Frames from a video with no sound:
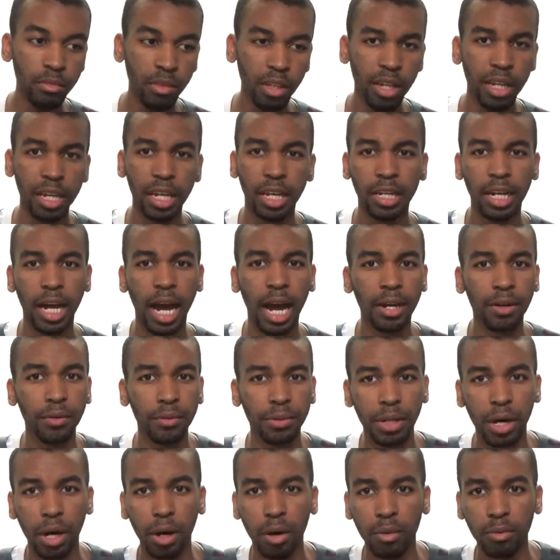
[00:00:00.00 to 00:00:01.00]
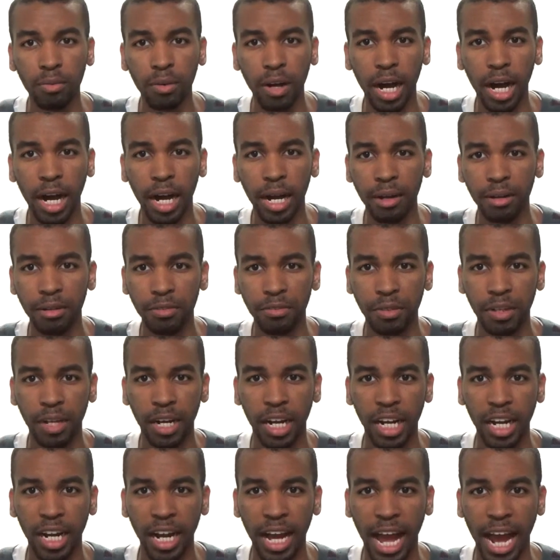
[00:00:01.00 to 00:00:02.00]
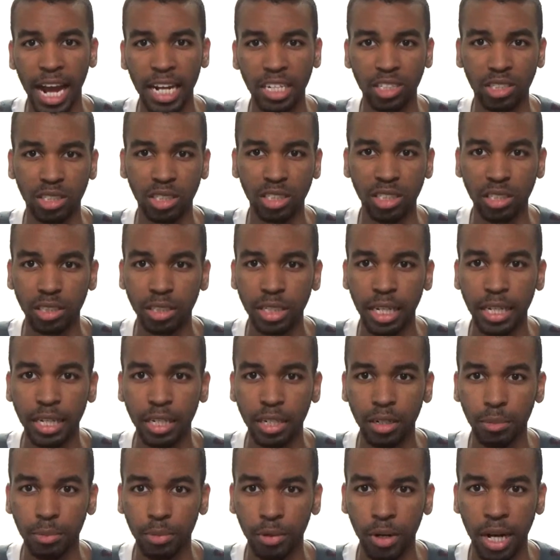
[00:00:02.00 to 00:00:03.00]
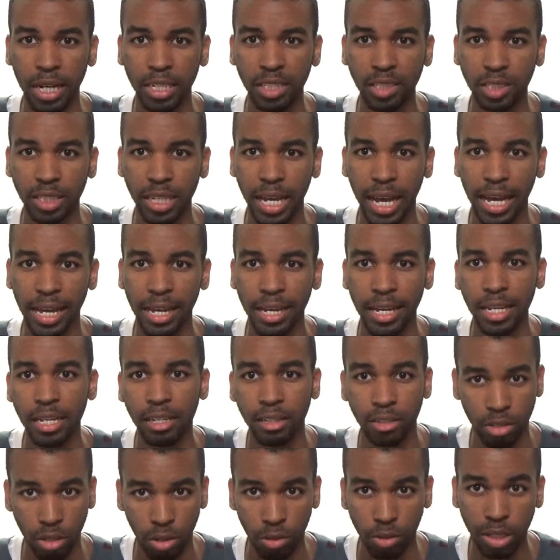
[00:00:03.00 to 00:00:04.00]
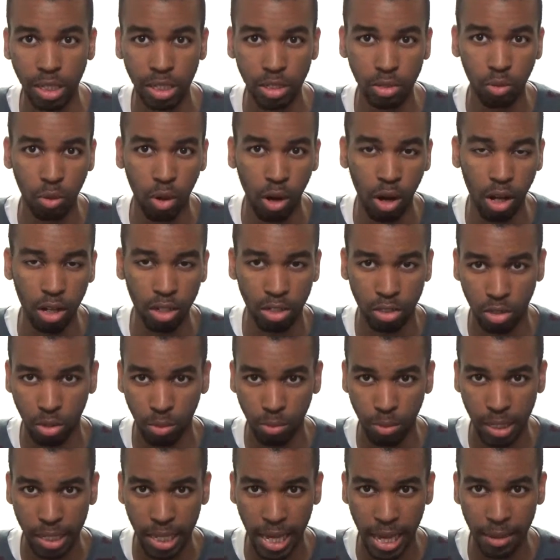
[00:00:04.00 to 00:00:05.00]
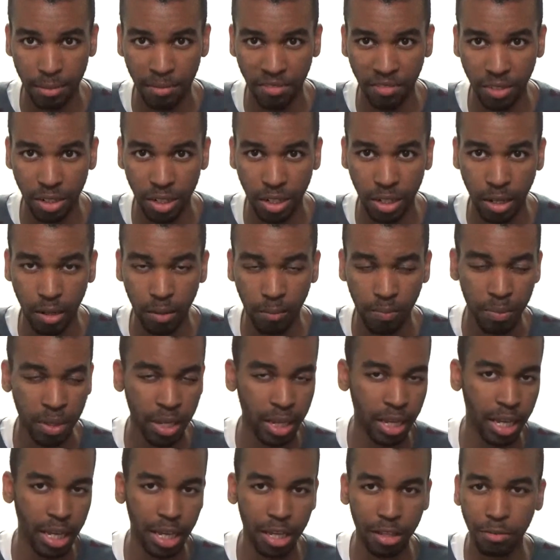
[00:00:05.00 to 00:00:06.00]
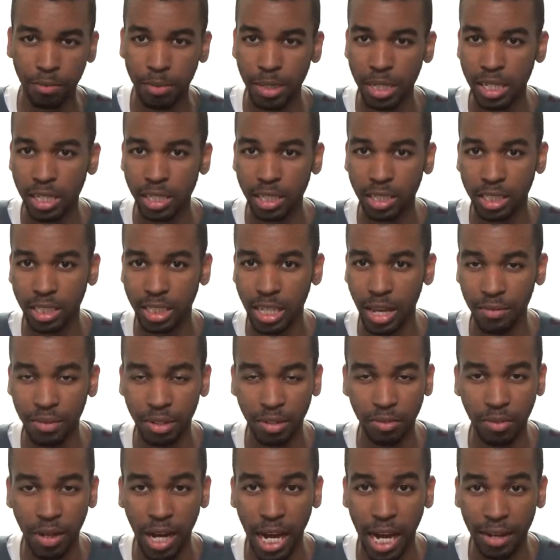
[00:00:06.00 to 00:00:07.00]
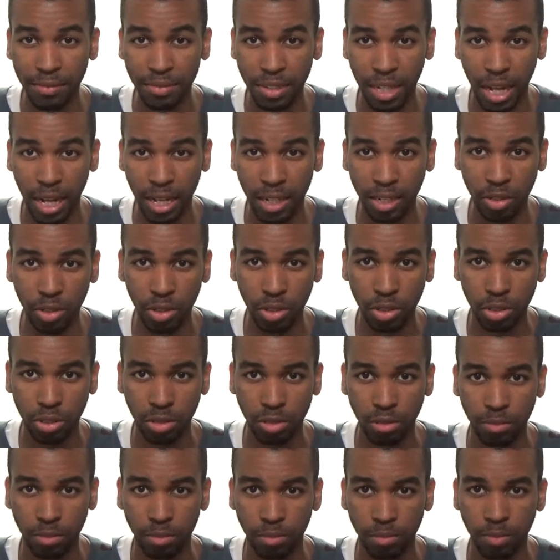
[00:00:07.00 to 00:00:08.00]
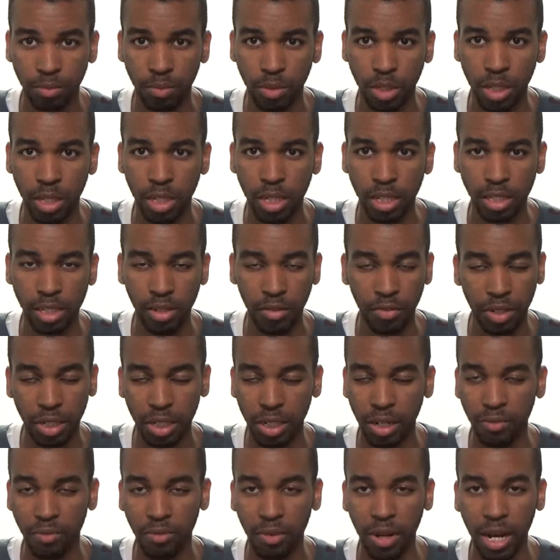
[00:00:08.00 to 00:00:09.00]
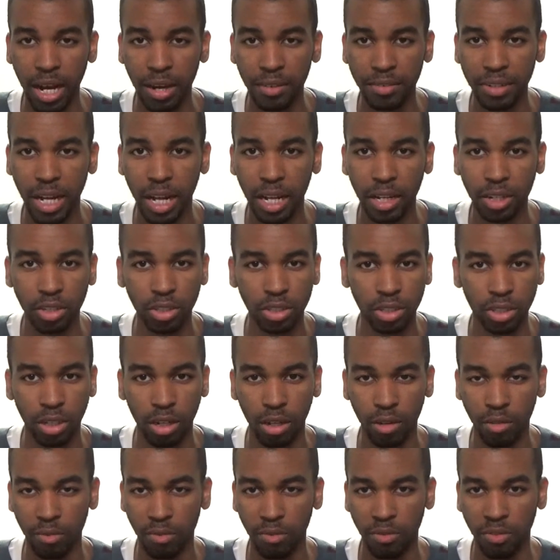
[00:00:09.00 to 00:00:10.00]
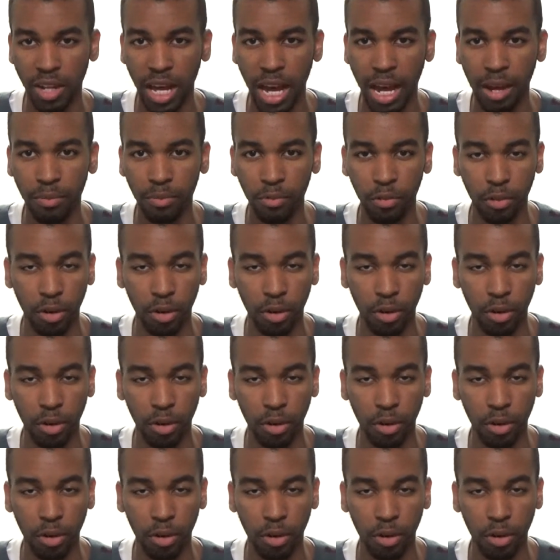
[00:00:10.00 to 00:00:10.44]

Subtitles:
and I don't know if I've actually stated a price yet, so this will also be that video. It'd be $75, $70 to $5, flat